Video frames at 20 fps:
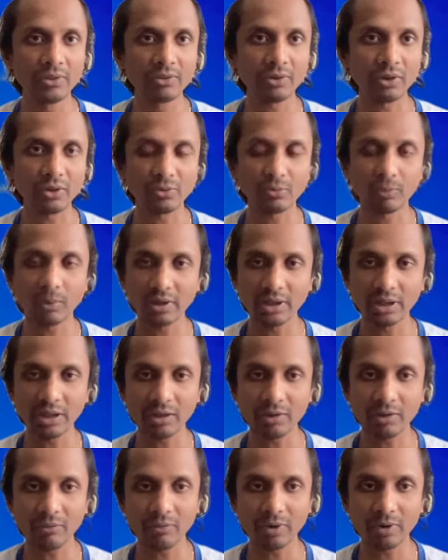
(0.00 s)
So it's
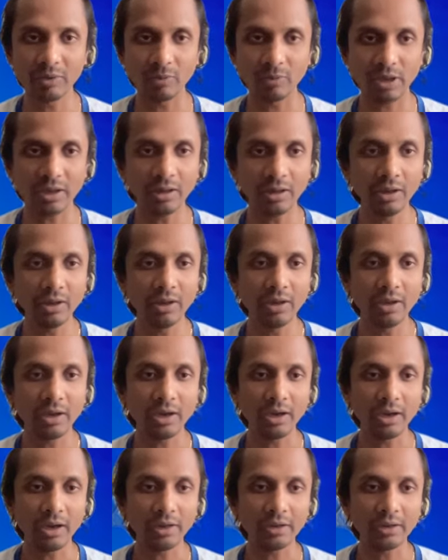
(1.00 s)
working very well.
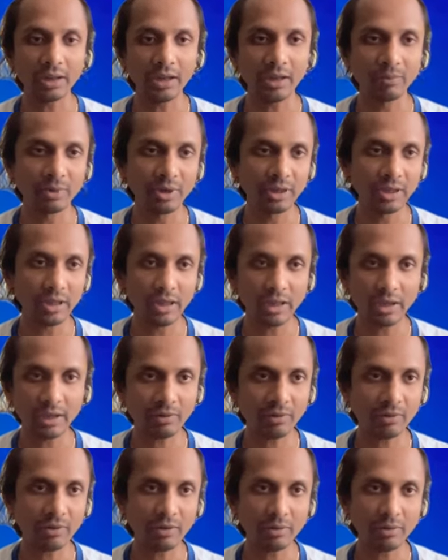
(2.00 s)
And every day,
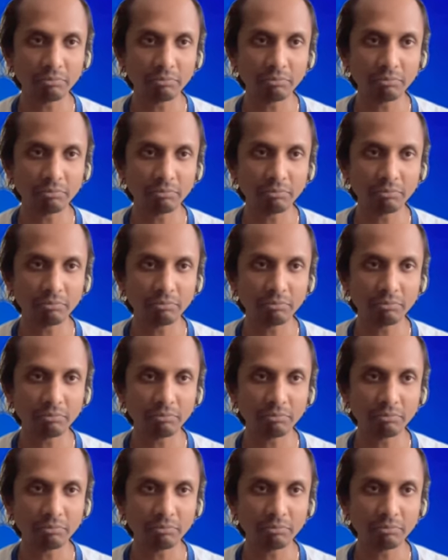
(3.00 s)
like